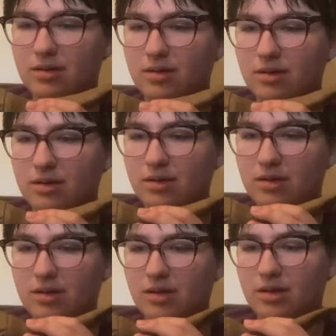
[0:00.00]

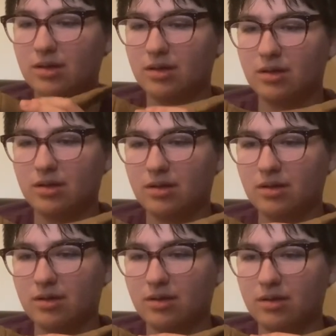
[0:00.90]

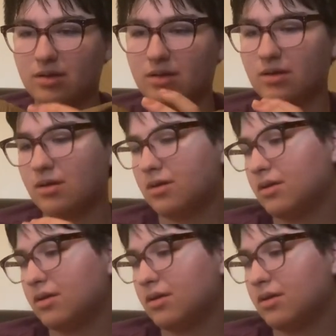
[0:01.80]
Nothing is said.